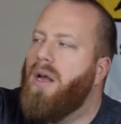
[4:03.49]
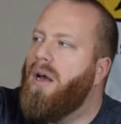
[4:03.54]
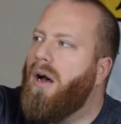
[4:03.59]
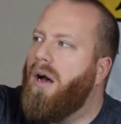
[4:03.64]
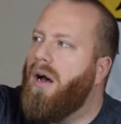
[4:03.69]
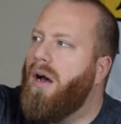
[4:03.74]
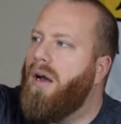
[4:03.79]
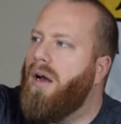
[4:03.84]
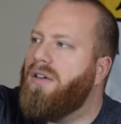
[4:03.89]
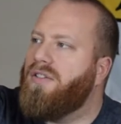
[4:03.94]

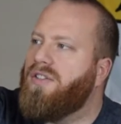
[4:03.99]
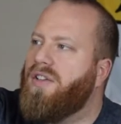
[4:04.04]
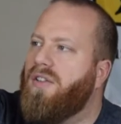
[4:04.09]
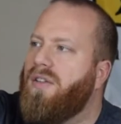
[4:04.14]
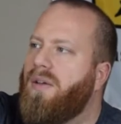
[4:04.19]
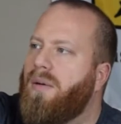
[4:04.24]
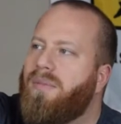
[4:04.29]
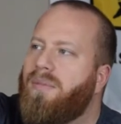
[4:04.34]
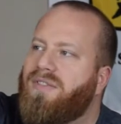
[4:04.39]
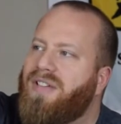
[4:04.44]
uh, to
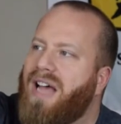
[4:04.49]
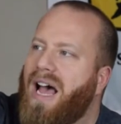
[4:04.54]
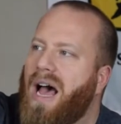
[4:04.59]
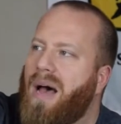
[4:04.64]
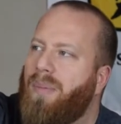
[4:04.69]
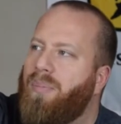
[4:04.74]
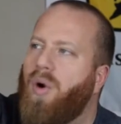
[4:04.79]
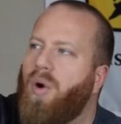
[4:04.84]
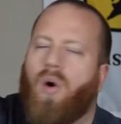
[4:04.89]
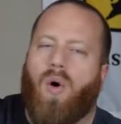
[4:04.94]
the
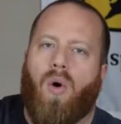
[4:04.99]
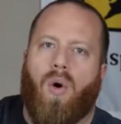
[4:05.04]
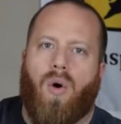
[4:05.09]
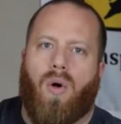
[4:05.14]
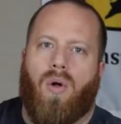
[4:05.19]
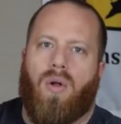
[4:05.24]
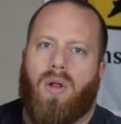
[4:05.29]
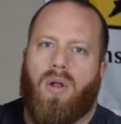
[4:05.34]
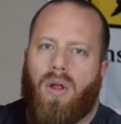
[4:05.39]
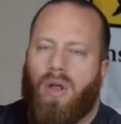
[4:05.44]
top
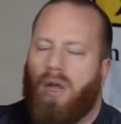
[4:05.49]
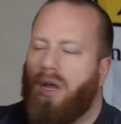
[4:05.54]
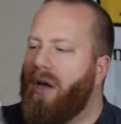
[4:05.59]
hole